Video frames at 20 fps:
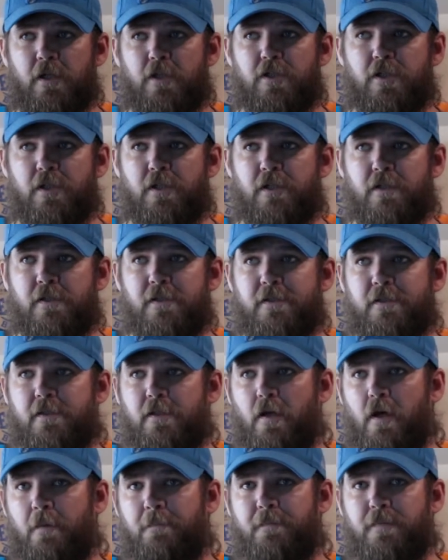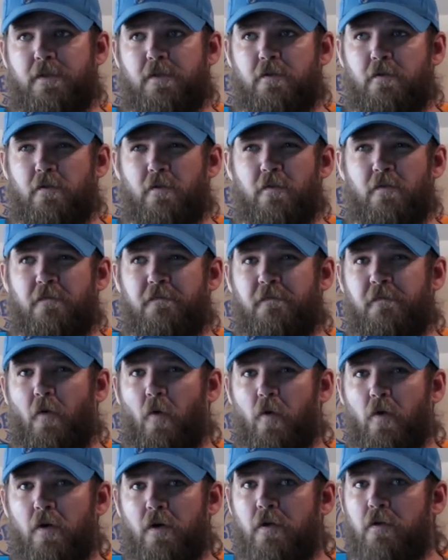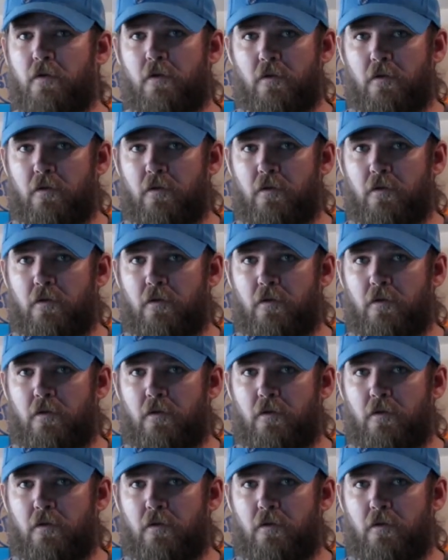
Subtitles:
inches up to 4